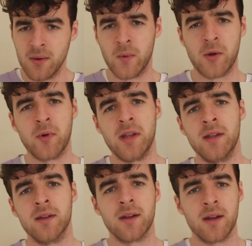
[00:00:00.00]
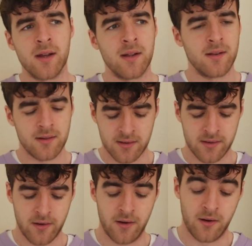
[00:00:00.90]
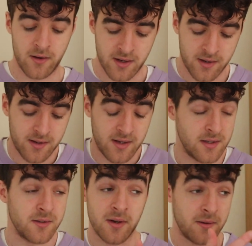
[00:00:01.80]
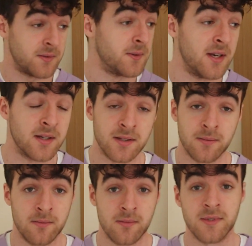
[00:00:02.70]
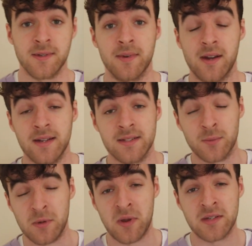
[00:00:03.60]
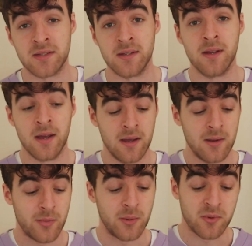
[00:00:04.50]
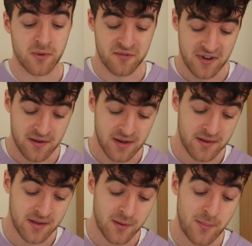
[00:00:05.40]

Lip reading: When we look into it, I was reading some guides, and people have found out that